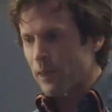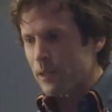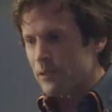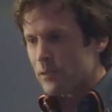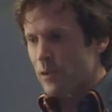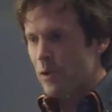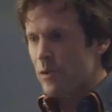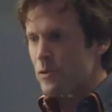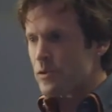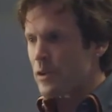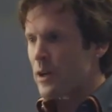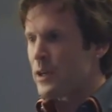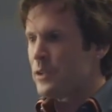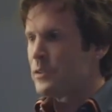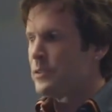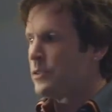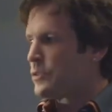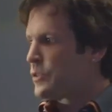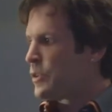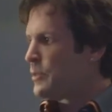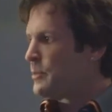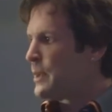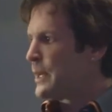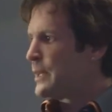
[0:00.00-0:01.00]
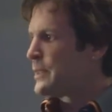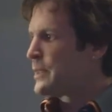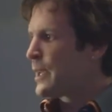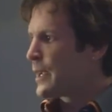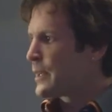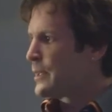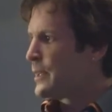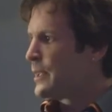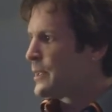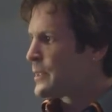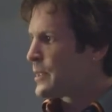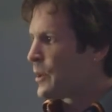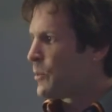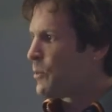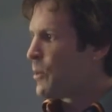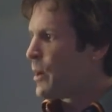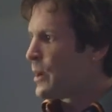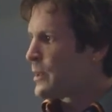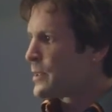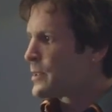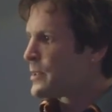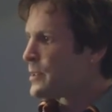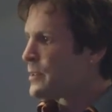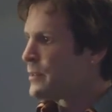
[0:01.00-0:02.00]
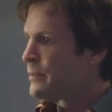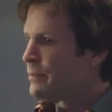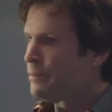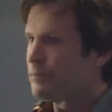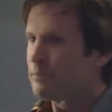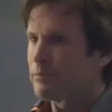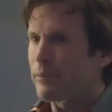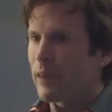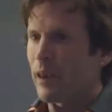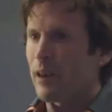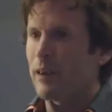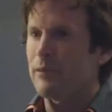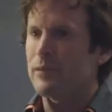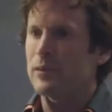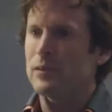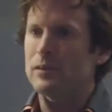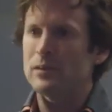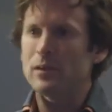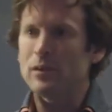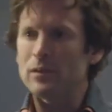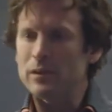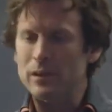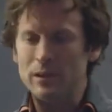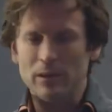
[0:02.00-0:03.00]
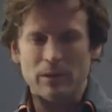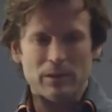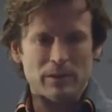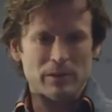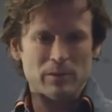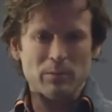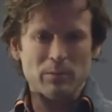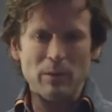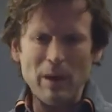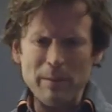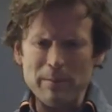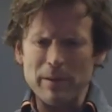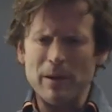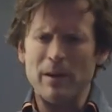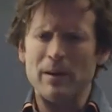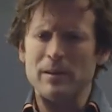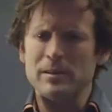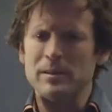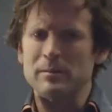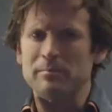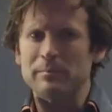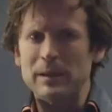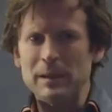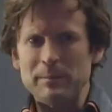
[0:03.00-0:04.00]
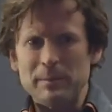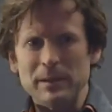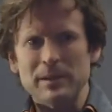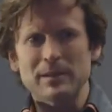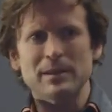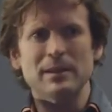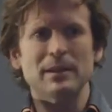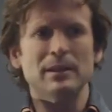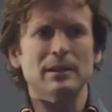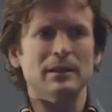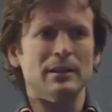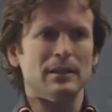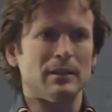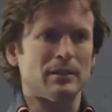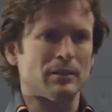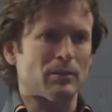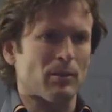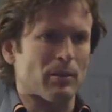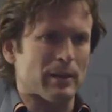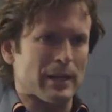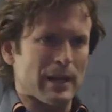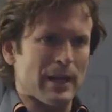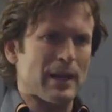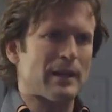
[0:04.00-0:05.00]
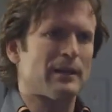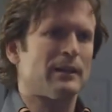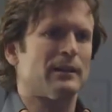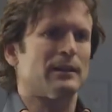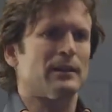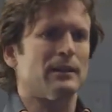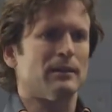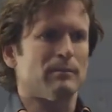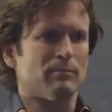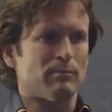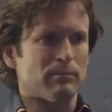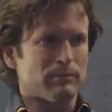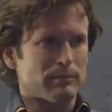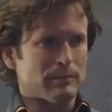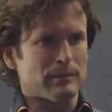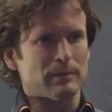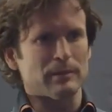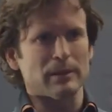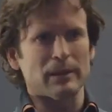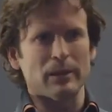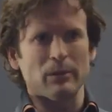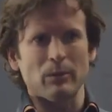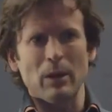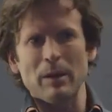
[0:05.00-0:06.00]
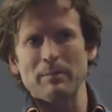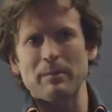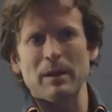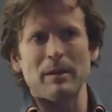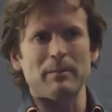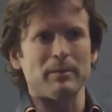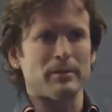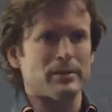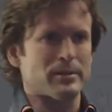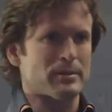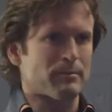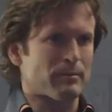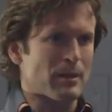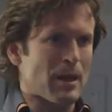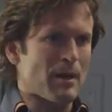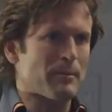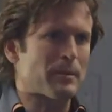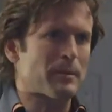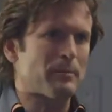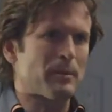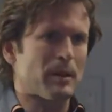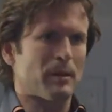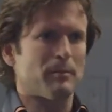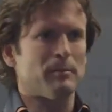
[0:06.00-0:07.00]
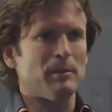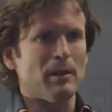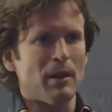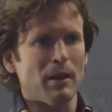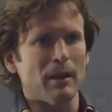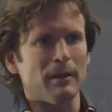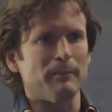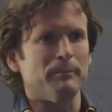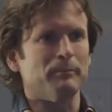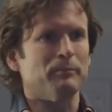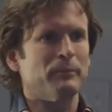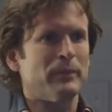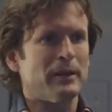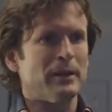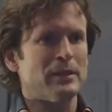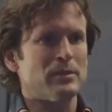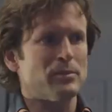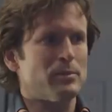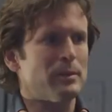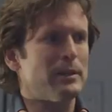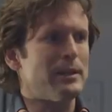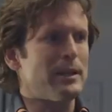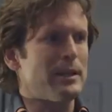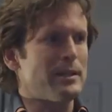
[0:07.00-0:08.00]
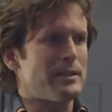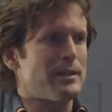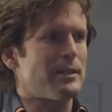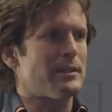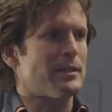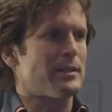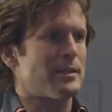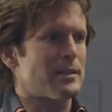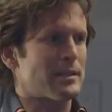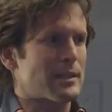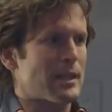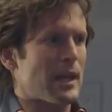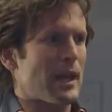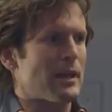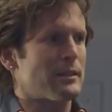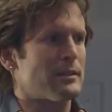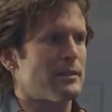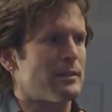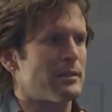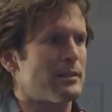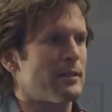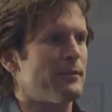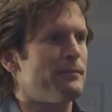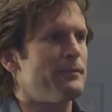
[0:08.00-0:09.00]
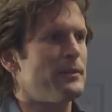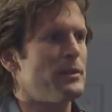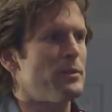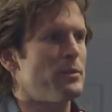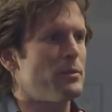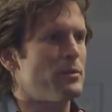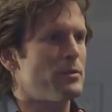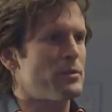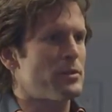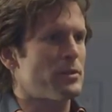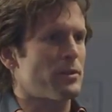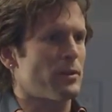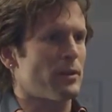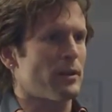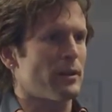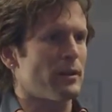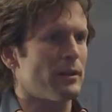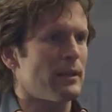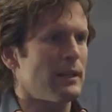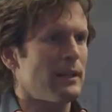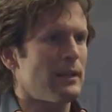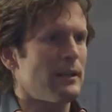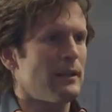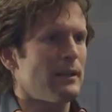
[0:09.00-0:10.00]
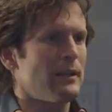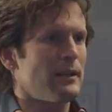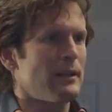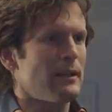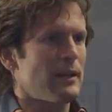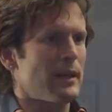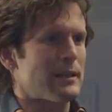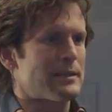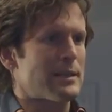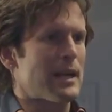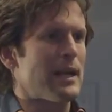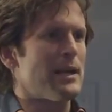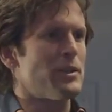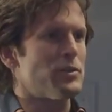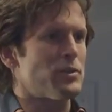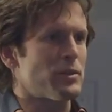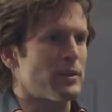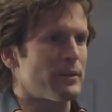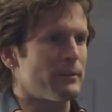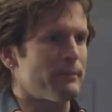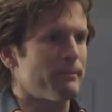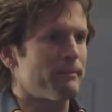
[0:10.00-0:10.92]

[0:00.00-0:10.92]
don't try to do too many techniques at once. If you don't, you know, there's webinars and PPC and organic and you know, white papers and blah, blah, blah, blah. And it's really easy to, scat to diffuse your attention